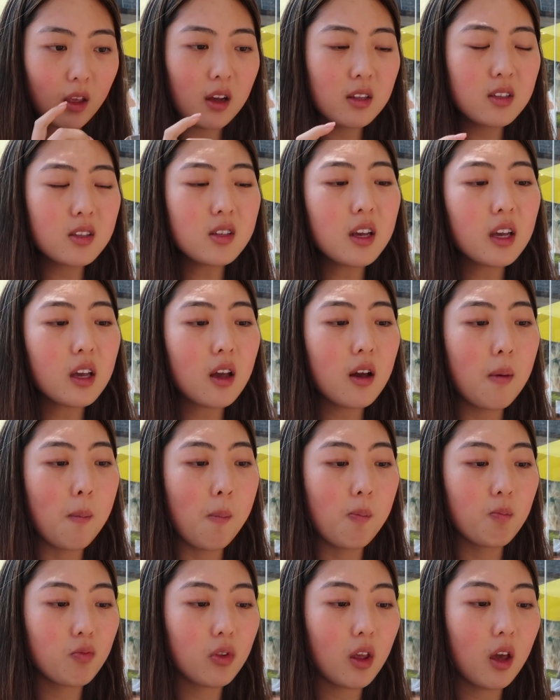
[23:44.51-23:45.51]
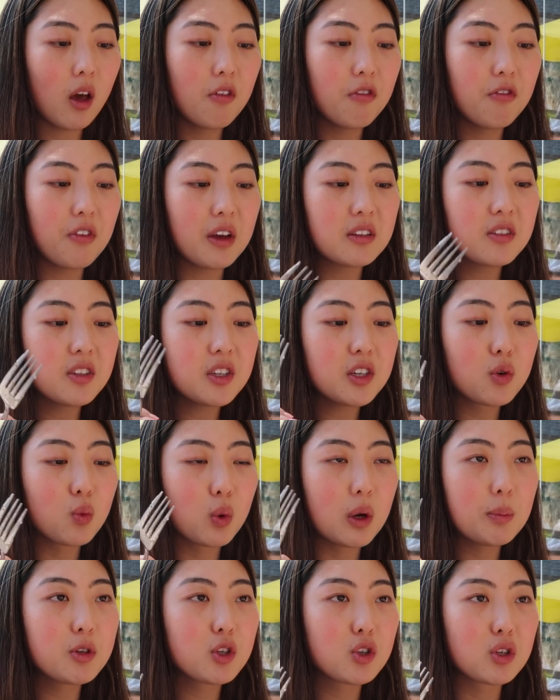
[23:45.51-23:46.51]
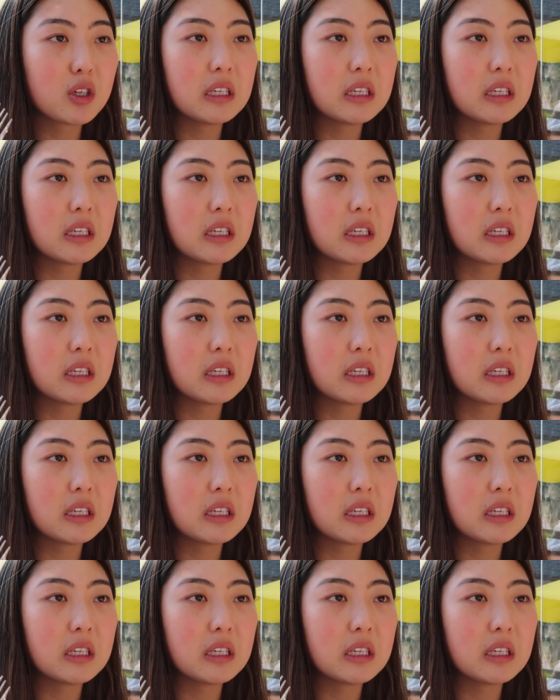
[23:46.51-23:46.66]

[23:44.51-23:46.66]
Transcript: it's like um a fancier whipped cream.